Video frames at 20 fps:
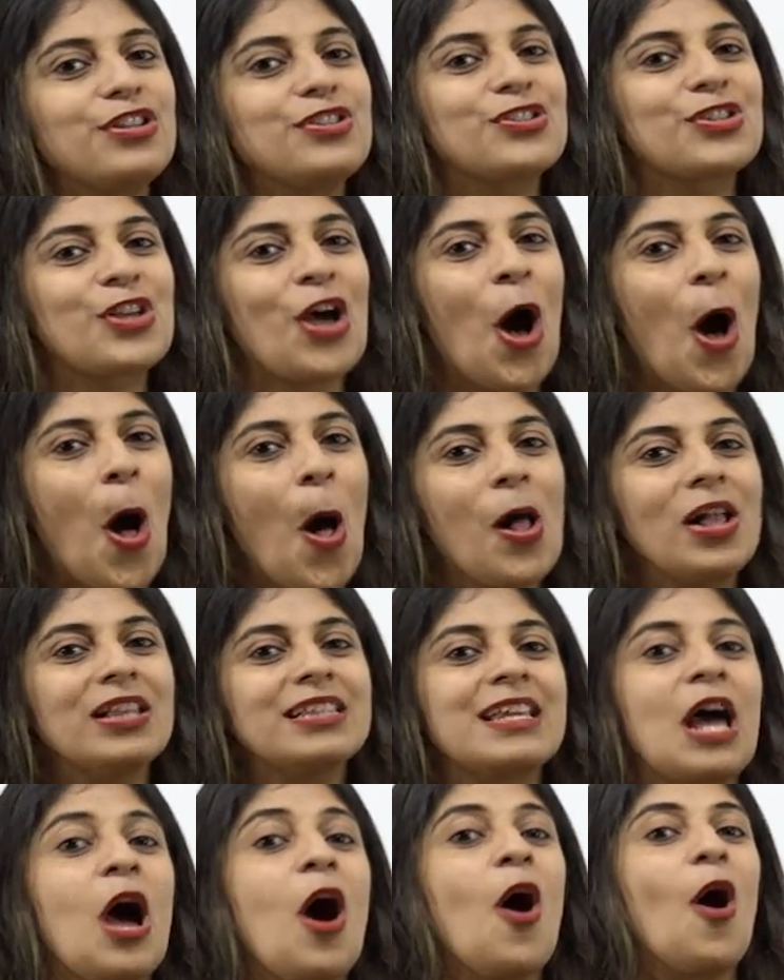is
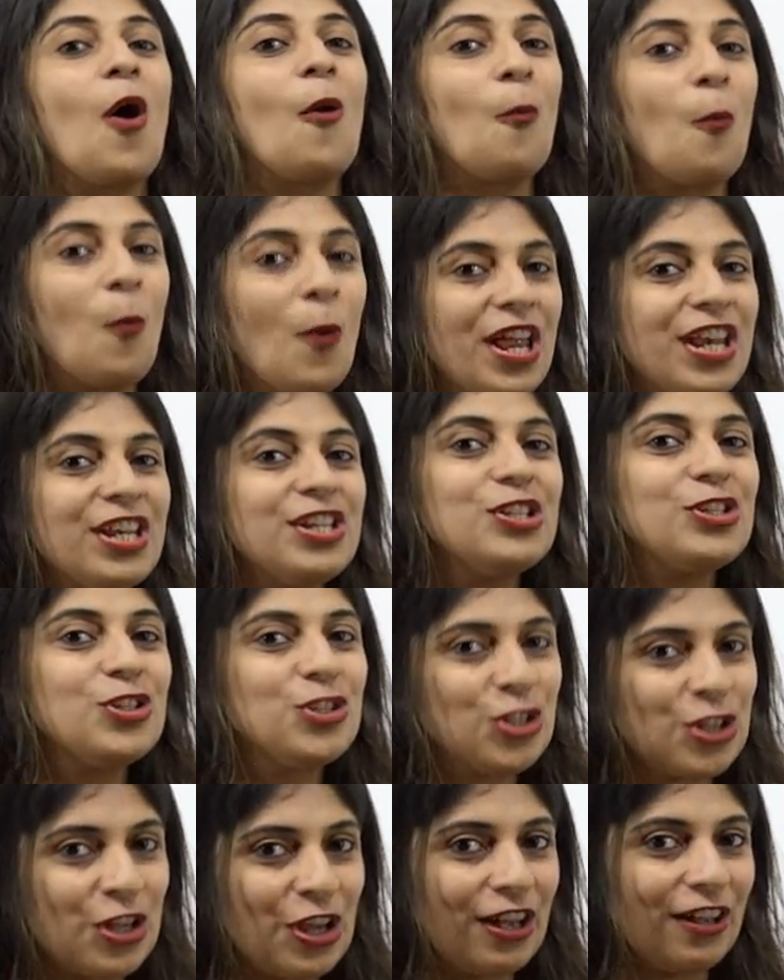called a wind
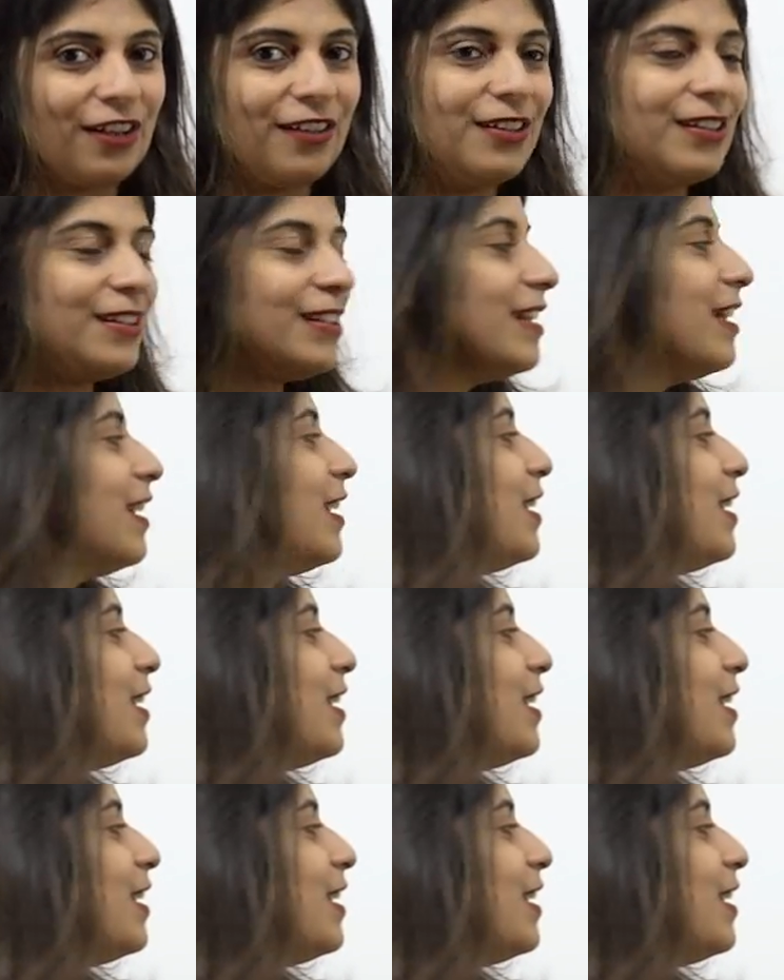chill.